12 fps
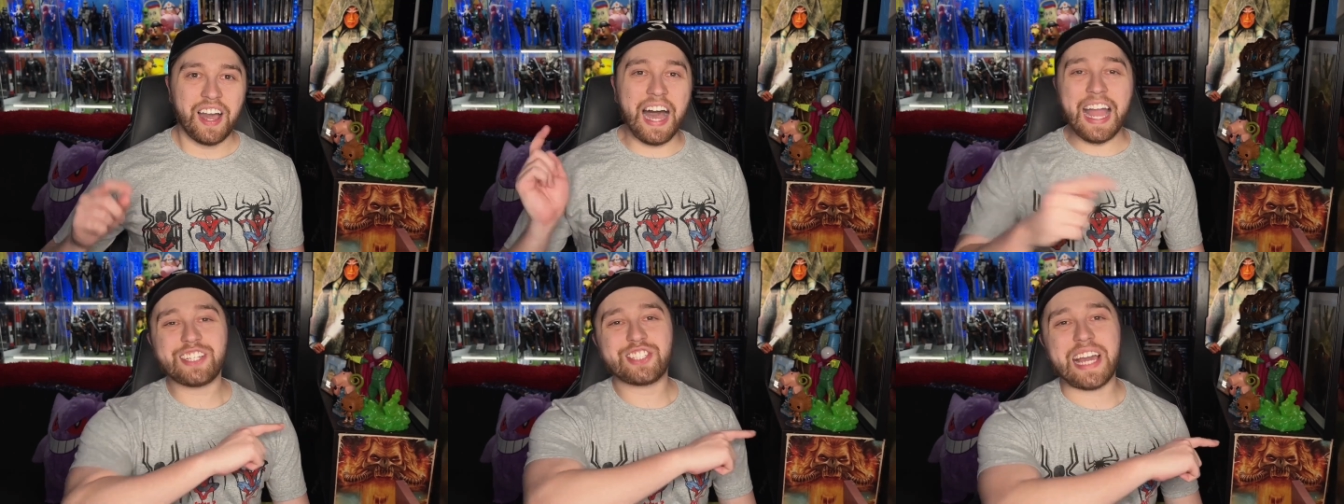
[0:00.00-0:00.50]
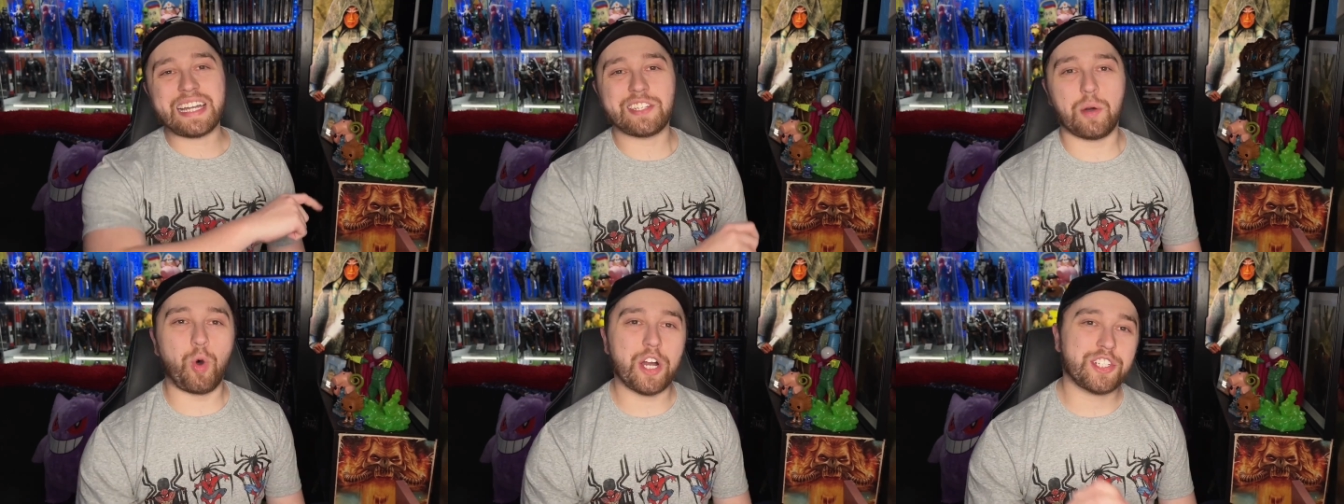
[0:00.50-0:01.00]
I just got
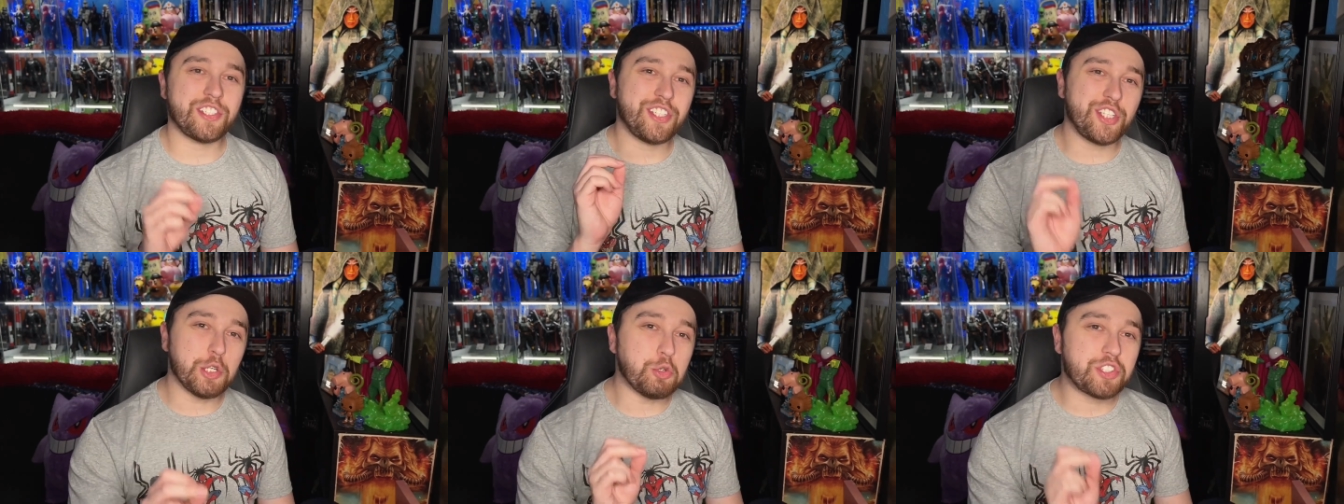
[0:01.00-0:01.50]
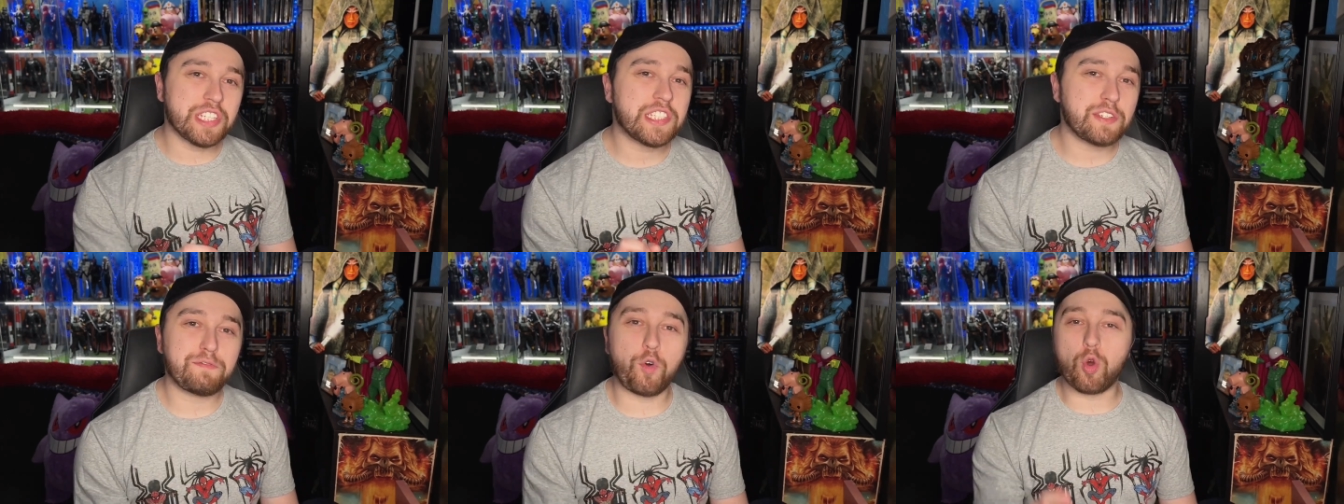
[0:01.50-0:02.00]
done watching You
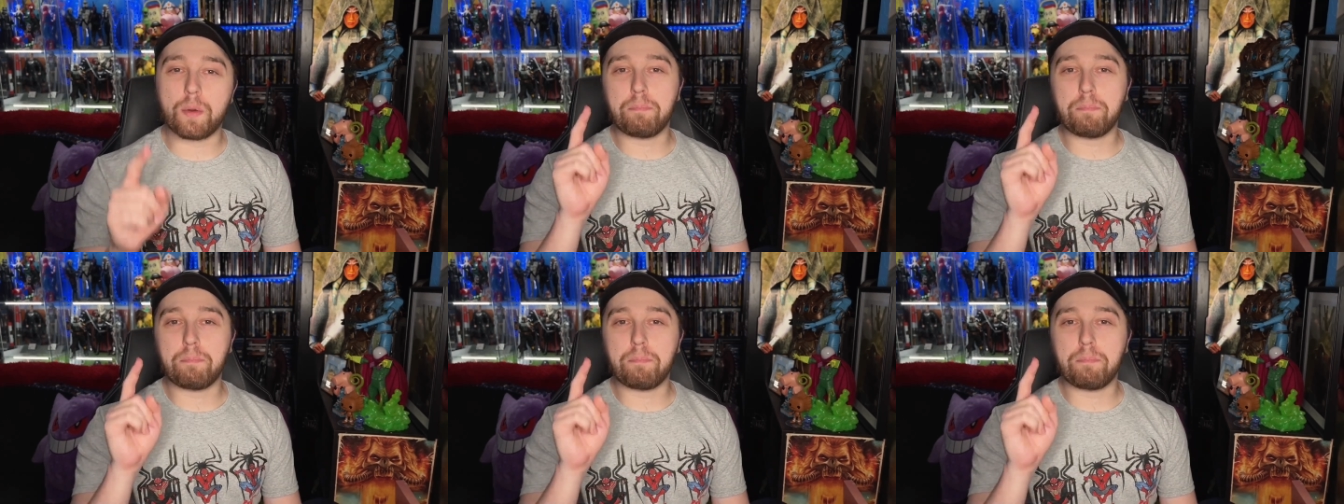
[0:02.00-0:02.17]
Season 4